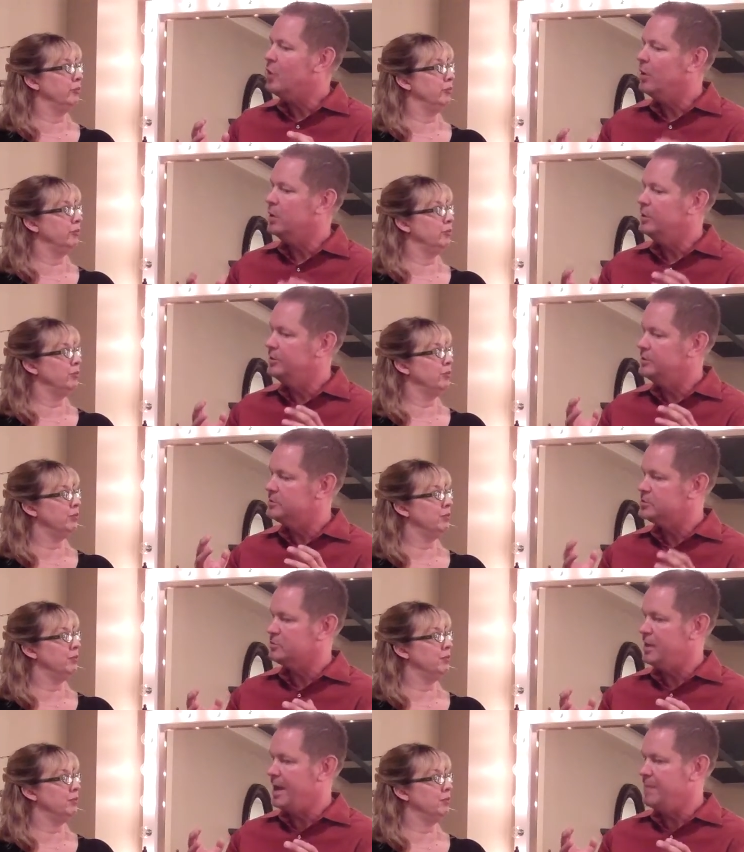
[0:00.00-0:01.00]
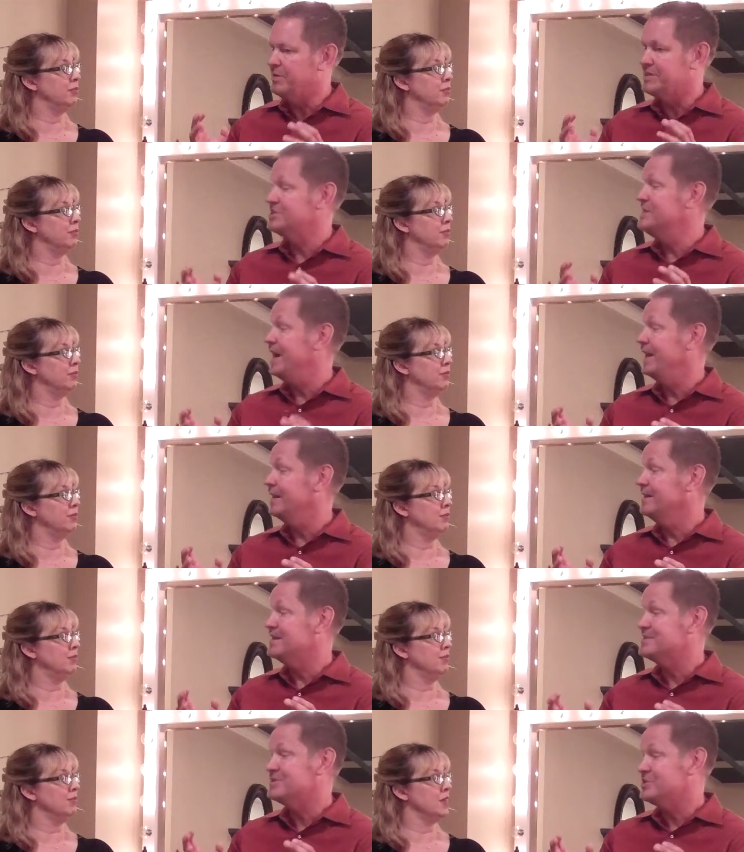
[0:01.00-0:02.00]
Speaker 1: hard to describe, but it's not
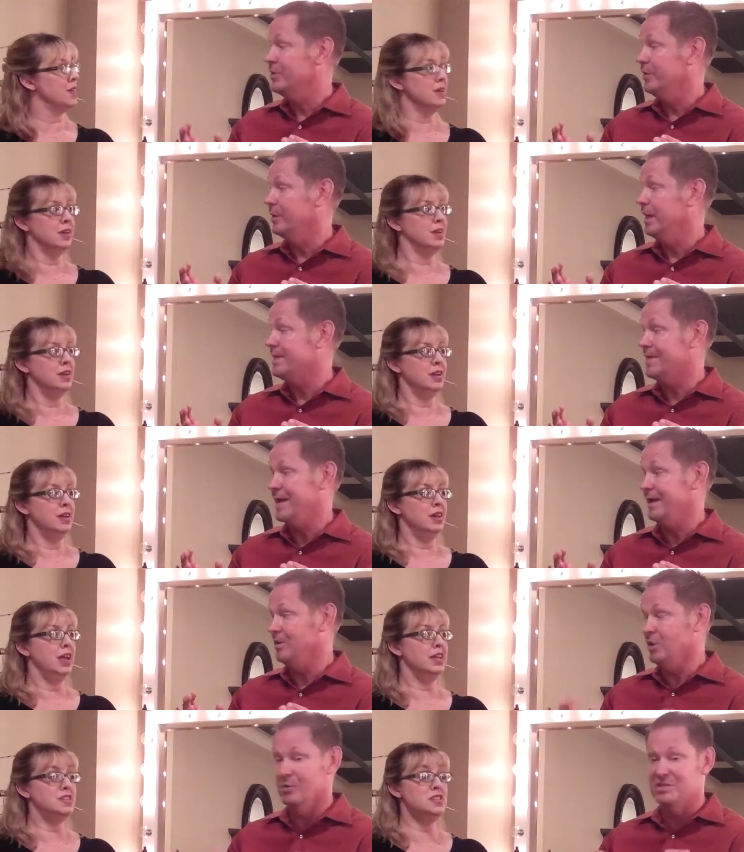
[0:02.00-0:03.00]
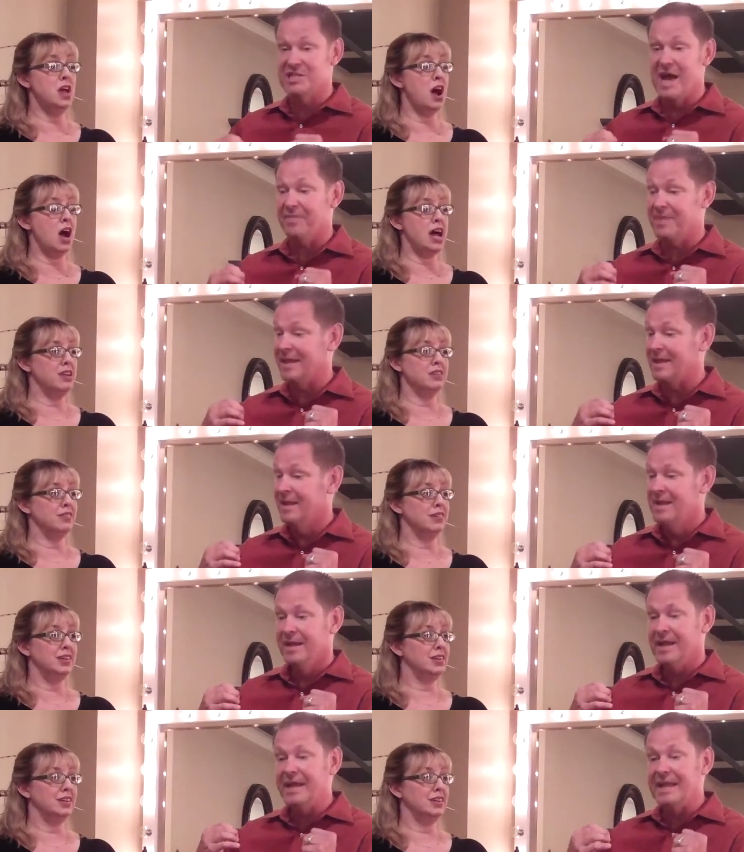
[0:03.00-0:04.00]
necessarily like that. You know, it's, it's not. not. the
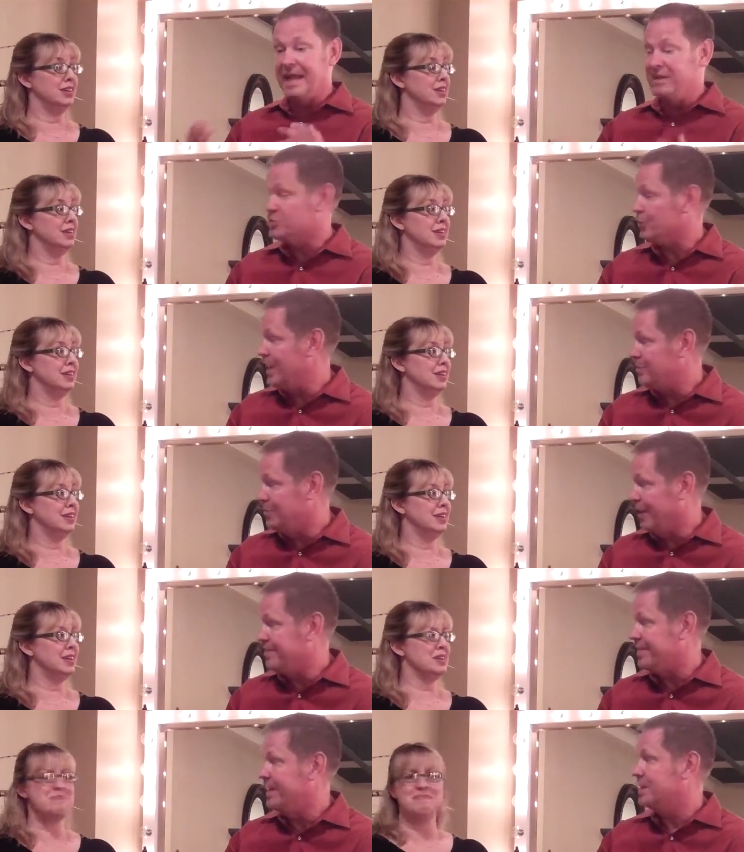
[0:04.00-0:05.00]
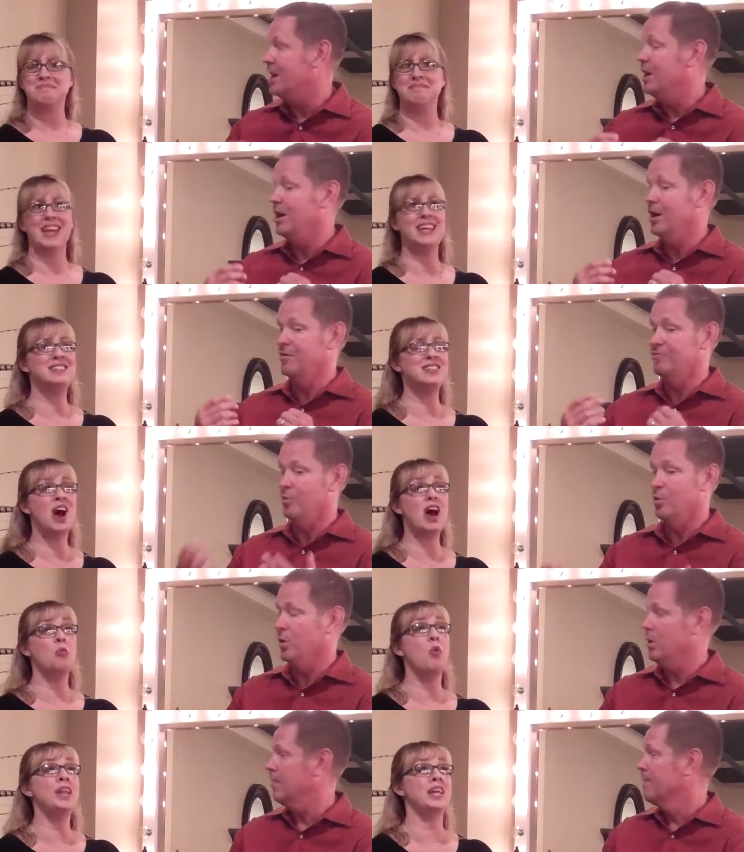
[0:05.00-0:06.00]
kind of gangster rap you might think of. It's not
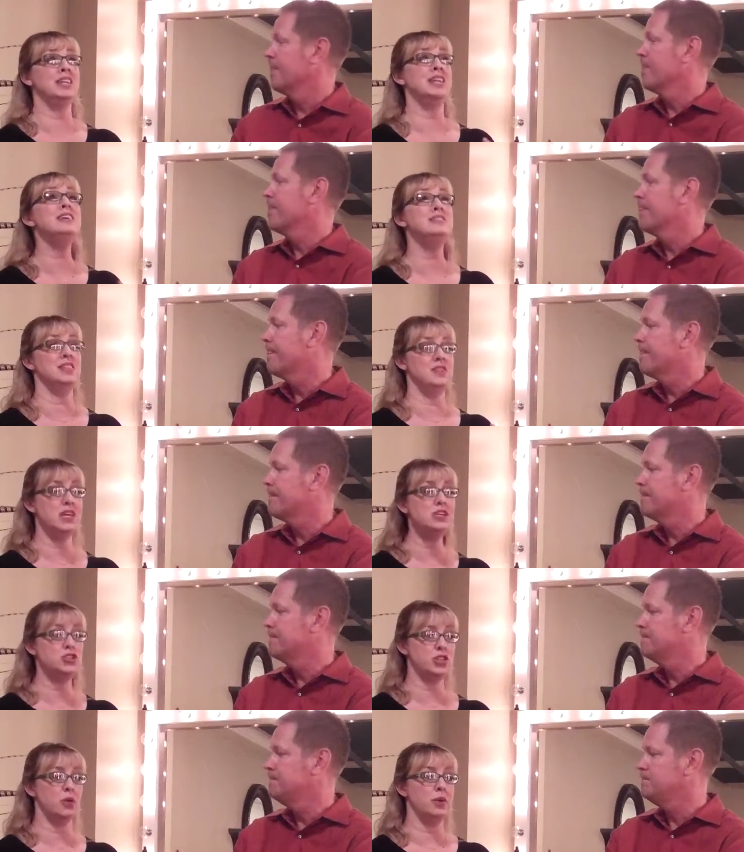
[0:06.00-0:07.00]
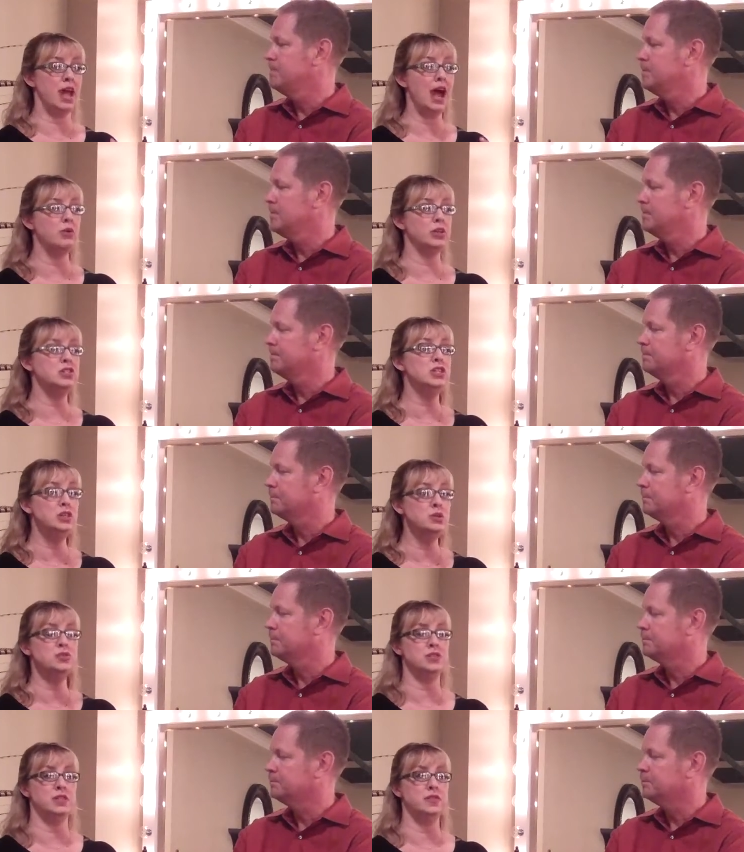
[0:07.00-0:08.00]
or,
Speaker 2: what it is in this show and how it's
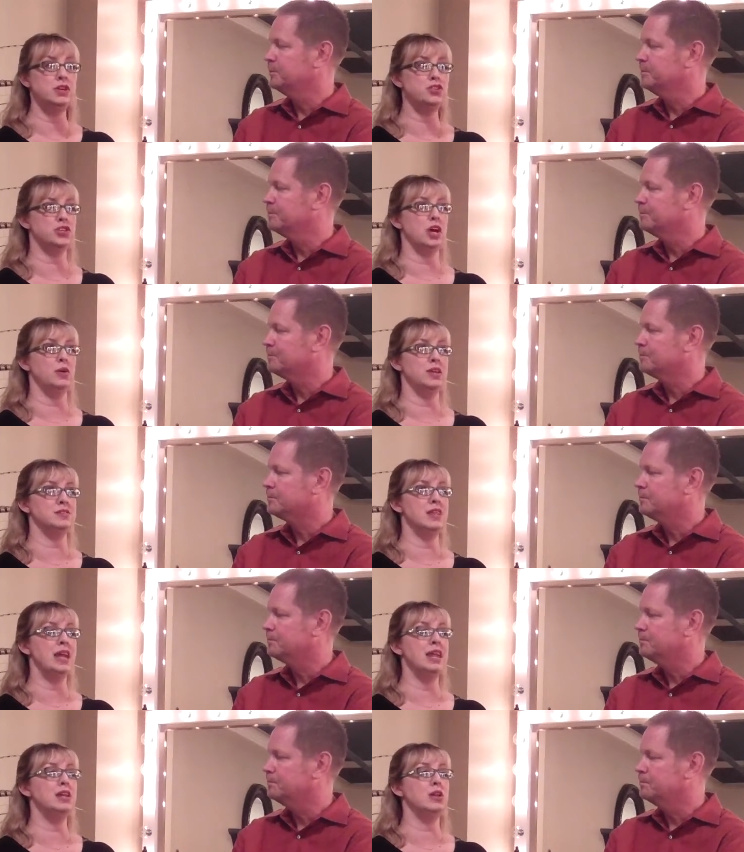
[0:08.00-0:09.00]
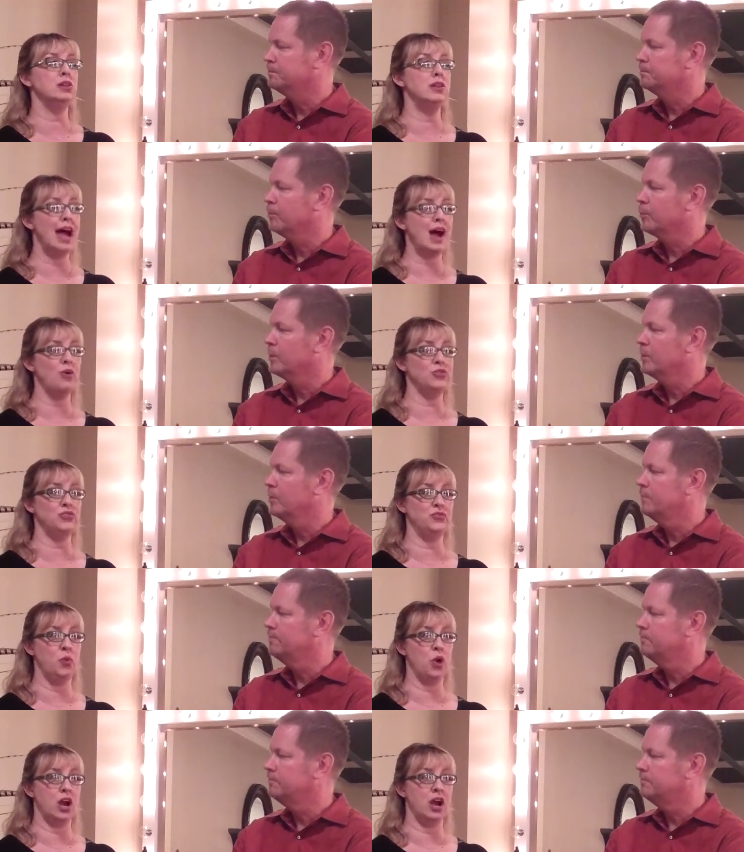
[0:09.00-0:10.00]
used in this show is that it allows
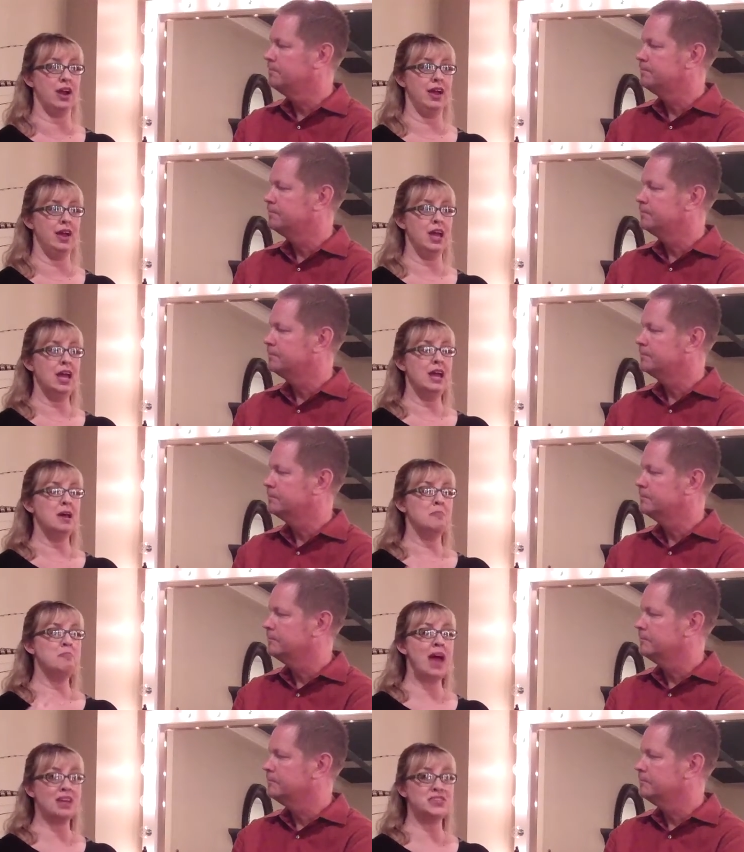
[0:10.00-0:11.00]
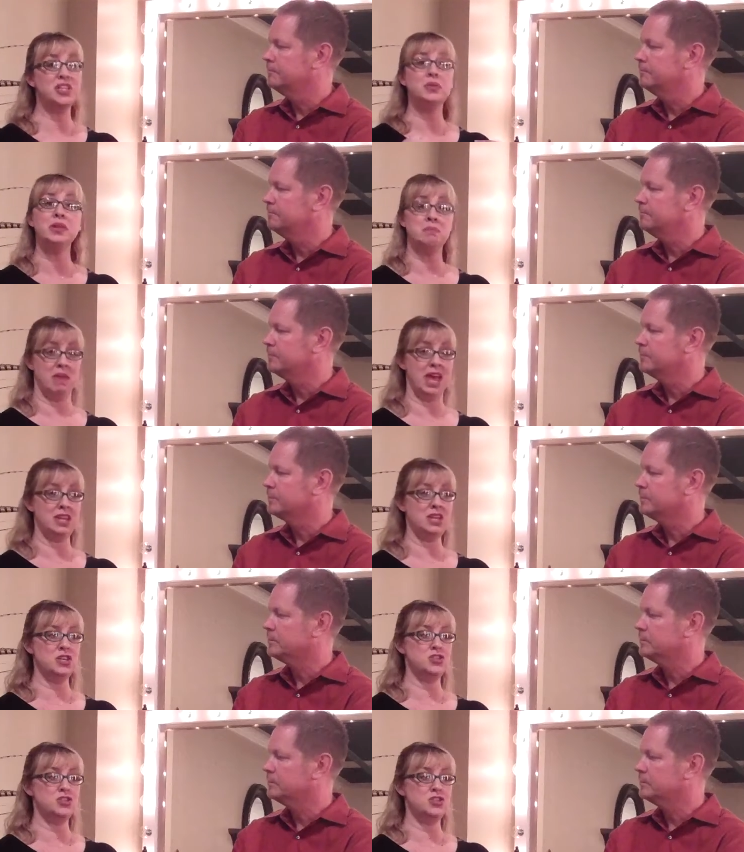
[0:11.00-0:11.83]
for masculine men